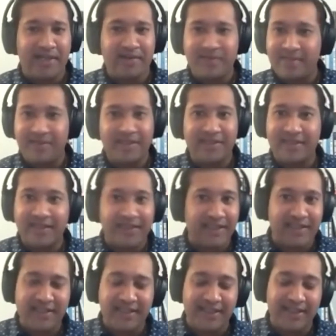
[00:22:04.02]
house.
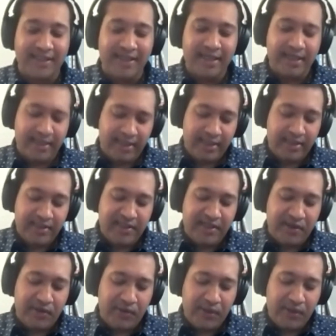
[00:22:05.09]
That's it.
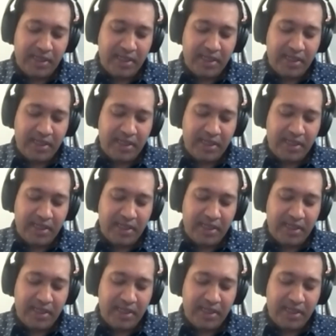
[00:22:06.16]
So